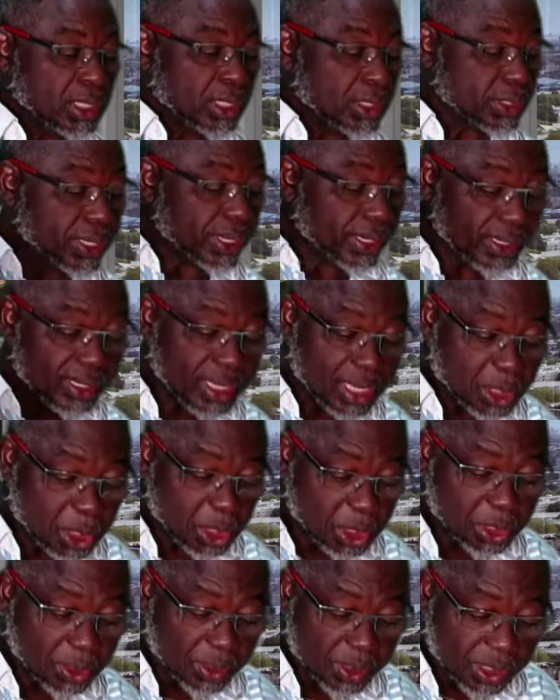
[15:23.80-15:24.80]

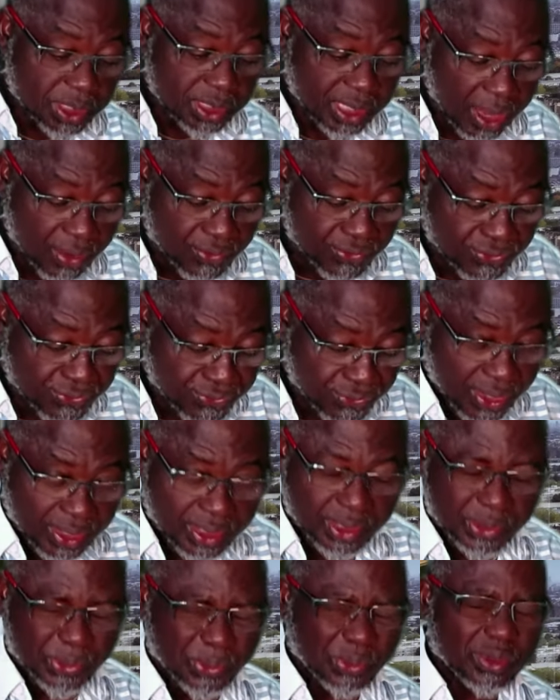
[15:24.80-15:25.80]
relations can
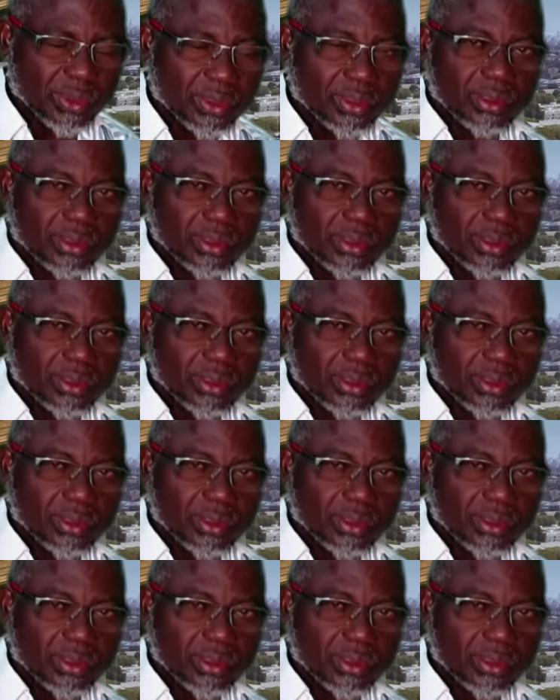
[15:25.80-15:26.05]
fail you.